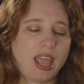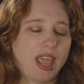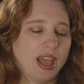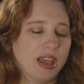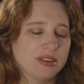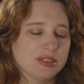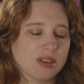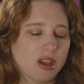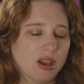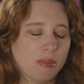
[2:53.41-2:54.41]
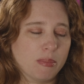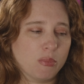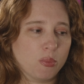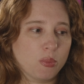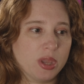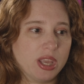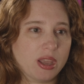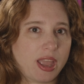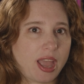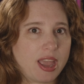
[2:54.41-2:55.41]
And
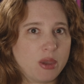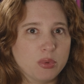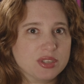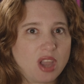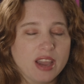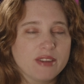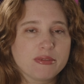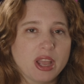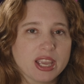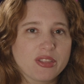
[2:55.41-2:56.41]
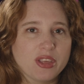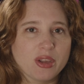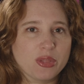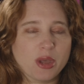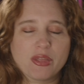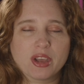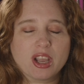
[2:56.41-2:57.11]
it was kind of like the